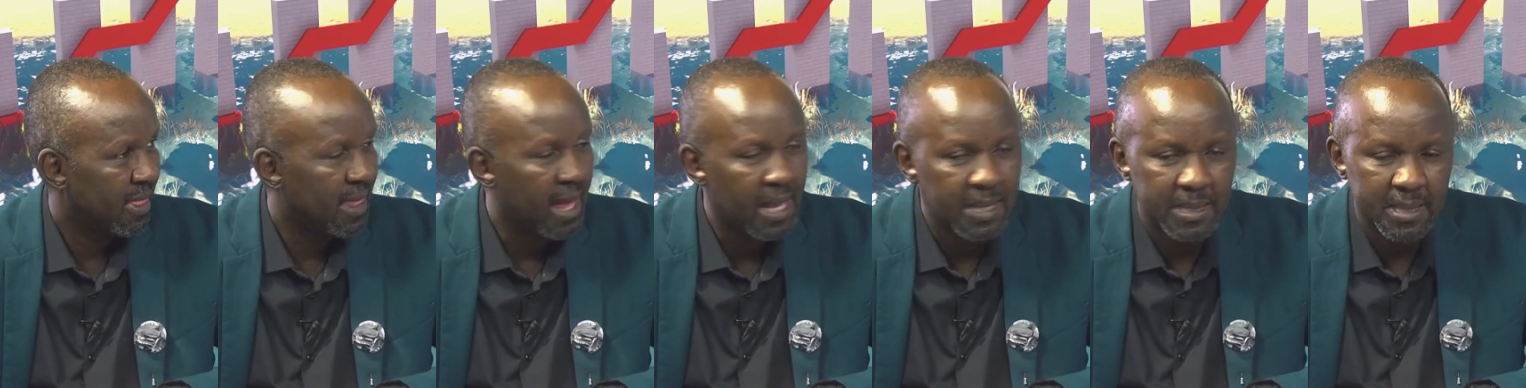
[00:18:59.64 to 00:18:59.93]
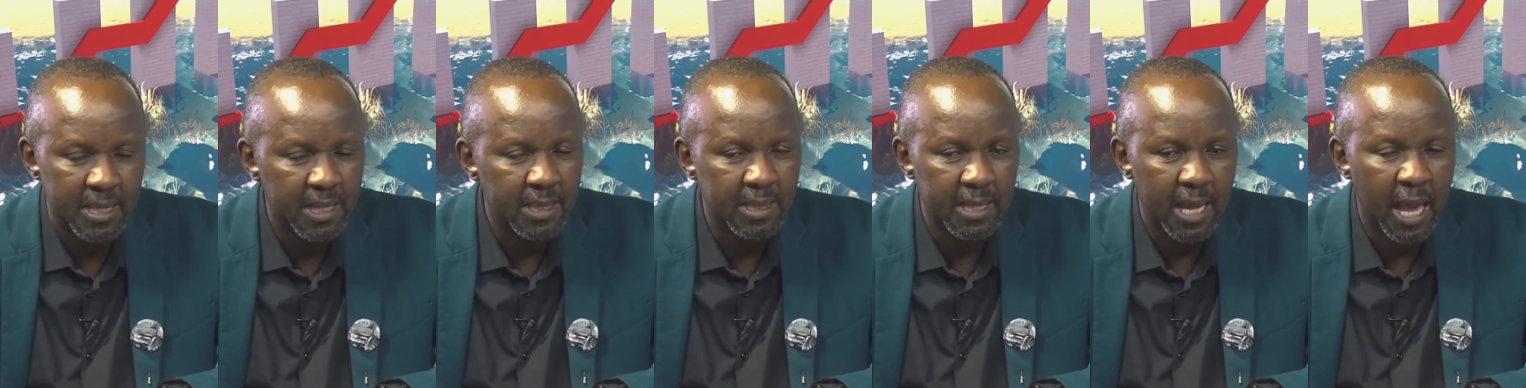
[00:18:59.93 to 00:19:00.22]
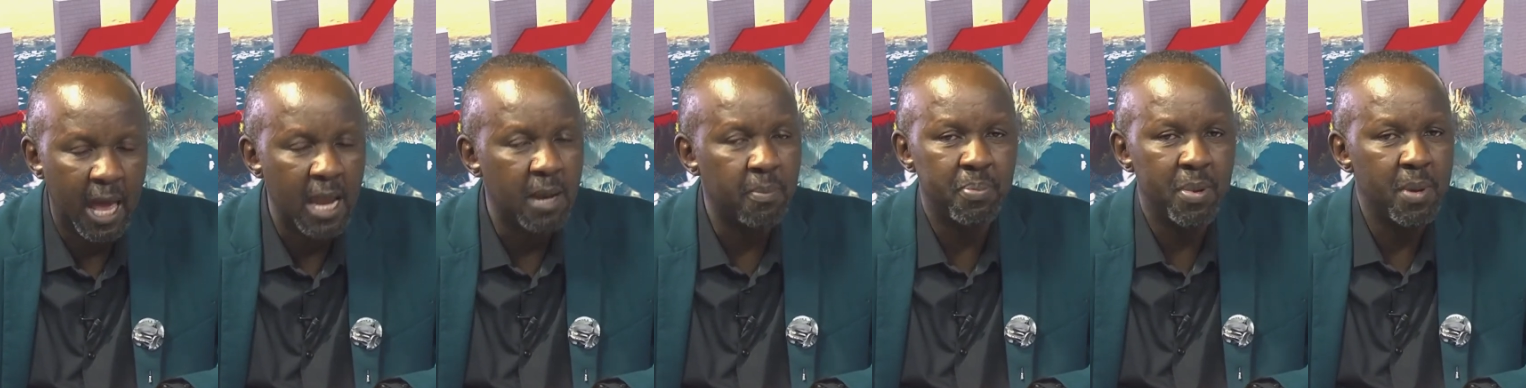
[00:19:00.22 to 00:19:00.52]
That's it.
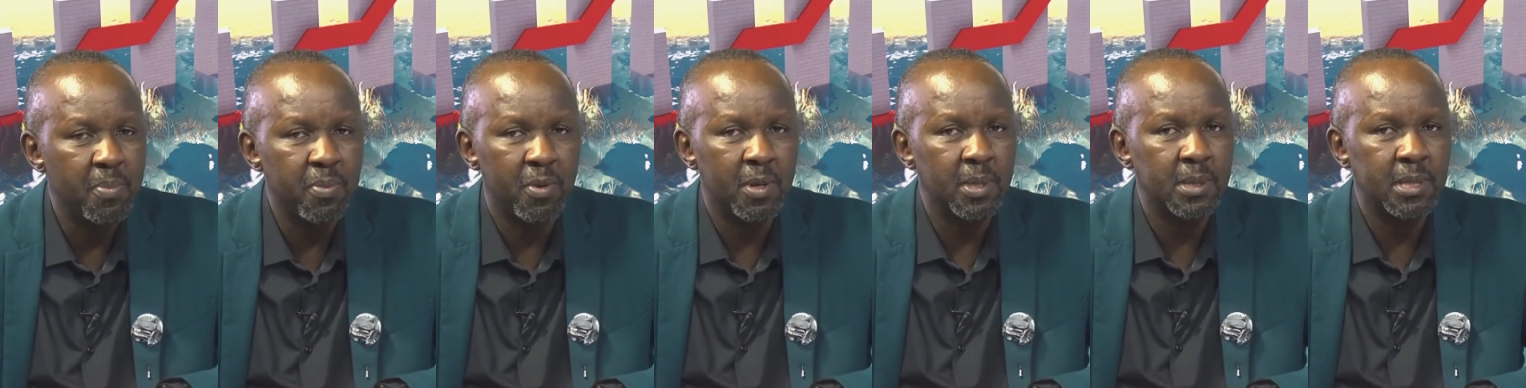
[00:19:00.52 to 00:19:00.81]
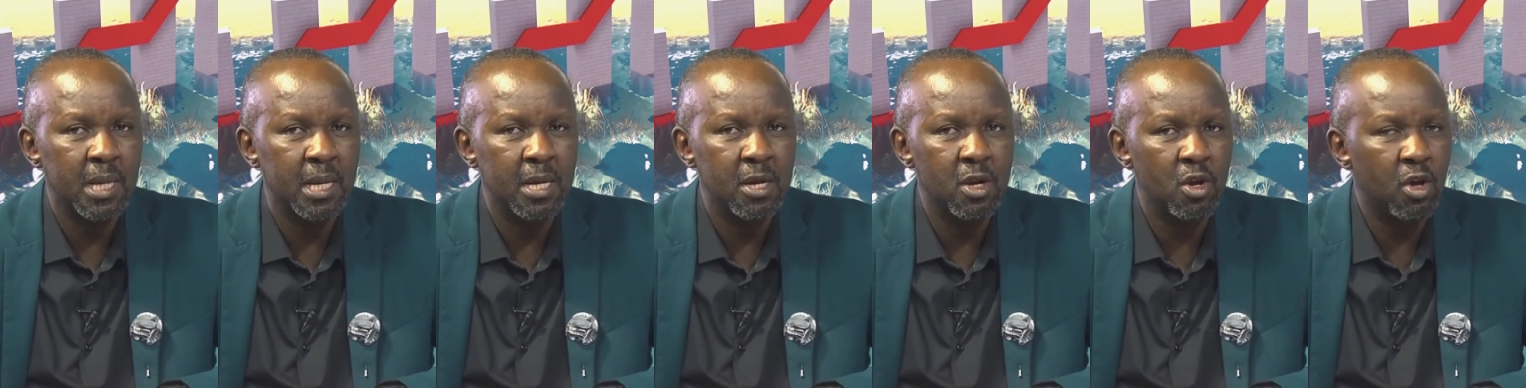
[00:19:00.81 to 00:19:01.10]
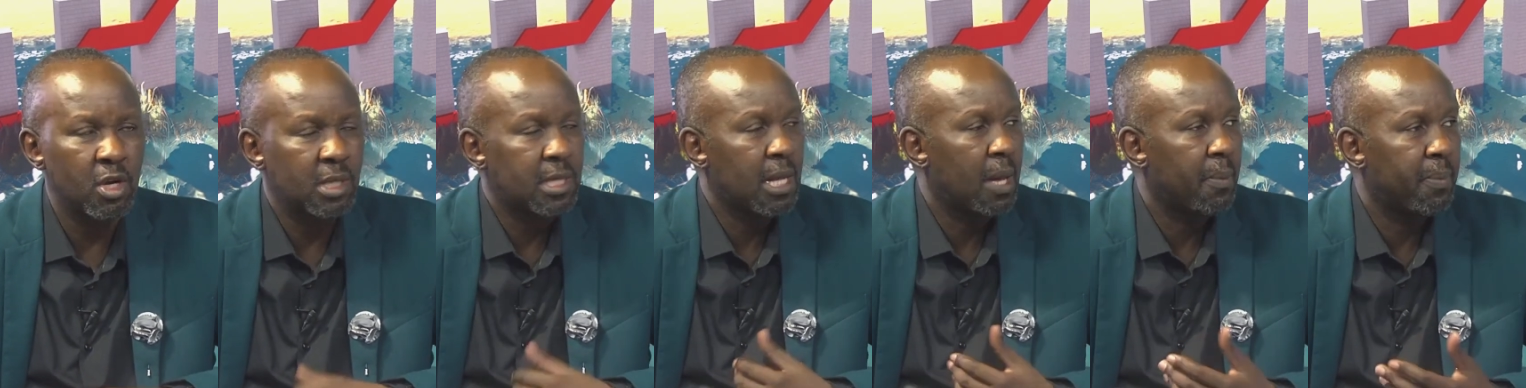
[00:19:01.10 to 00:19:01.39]
And people said,
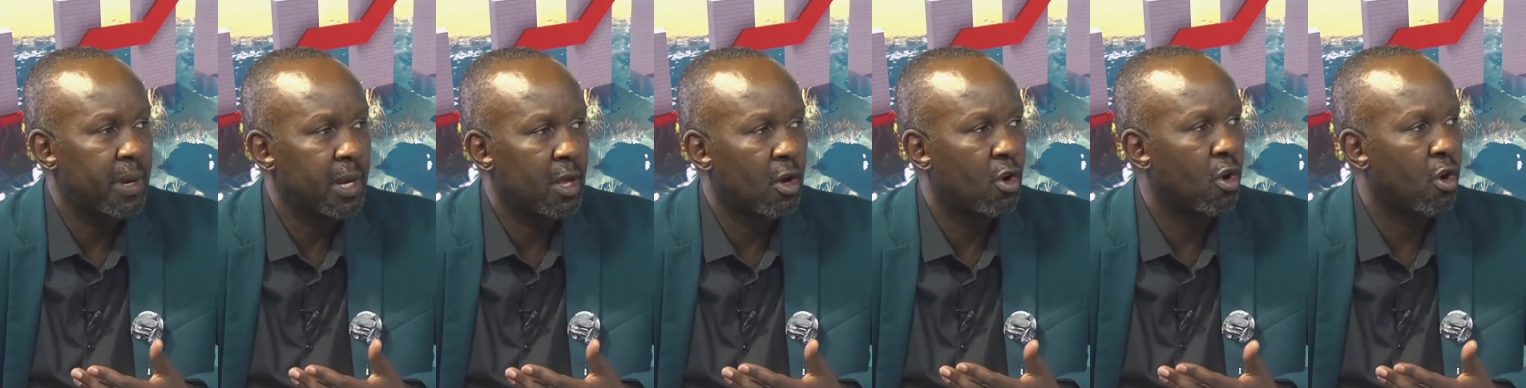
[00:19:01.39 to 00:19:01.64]
not happening.